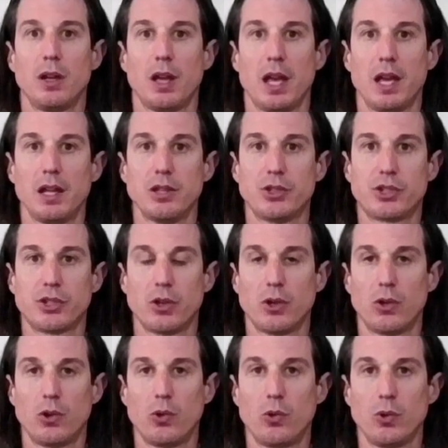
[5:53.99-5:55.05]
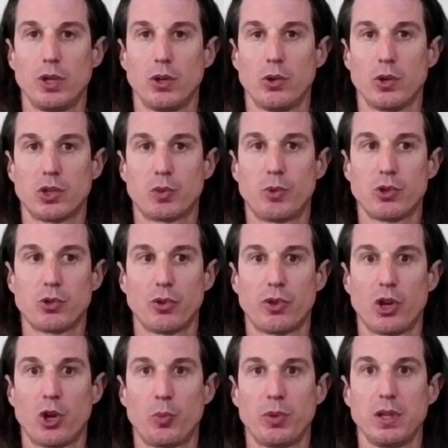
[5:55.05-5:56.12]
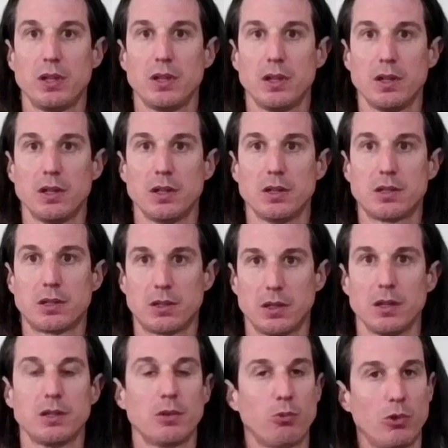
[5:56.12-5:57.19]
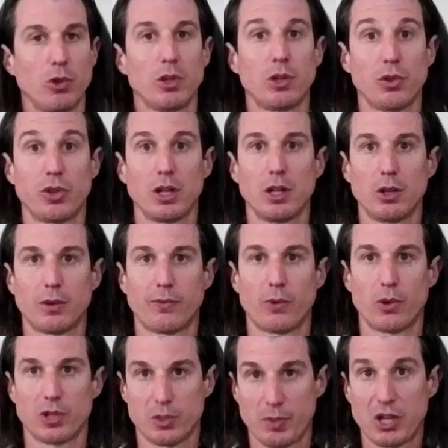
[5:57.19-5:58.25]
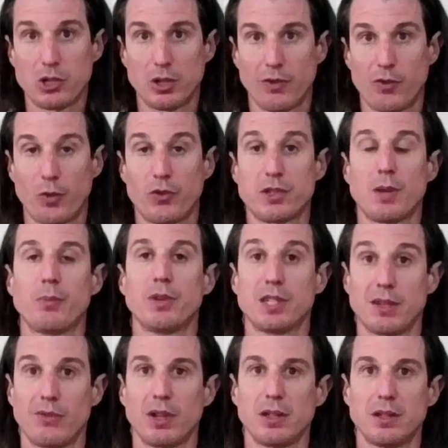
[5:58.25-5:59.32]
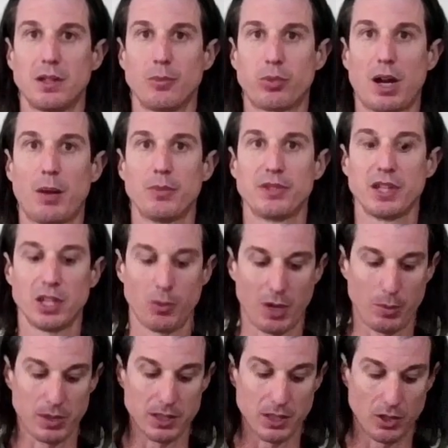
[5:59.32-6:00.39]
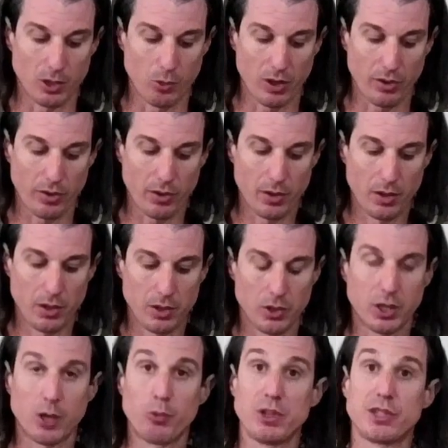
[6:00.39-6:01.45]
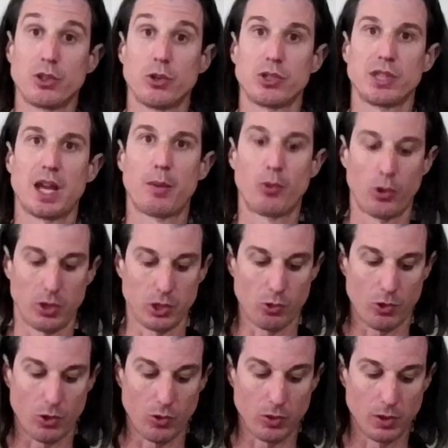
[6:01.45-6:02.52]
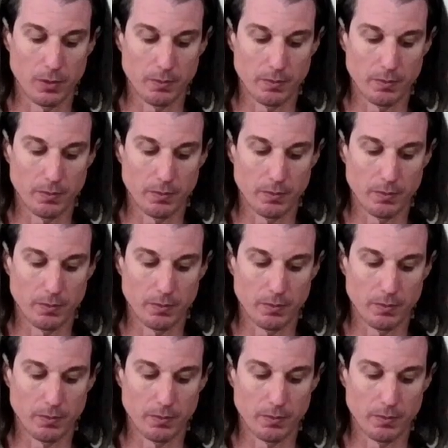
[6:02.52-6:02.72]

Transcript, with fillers: And so, you know, exposure therapy is, is a really good thing to look for, especially for some specific problems that you might be dealing with. You can research that more on your own.